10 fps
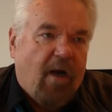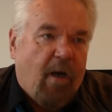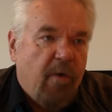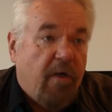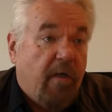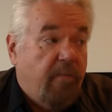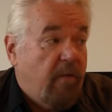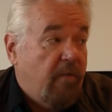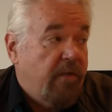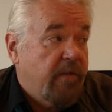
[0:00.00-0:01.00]
American
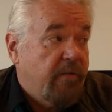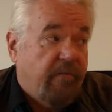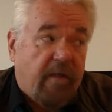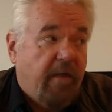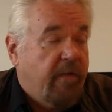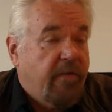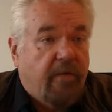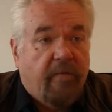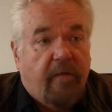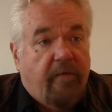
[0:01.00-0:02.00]
publishers are very
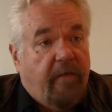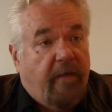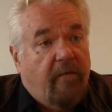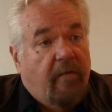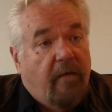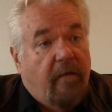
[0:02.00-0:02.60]
conservative now,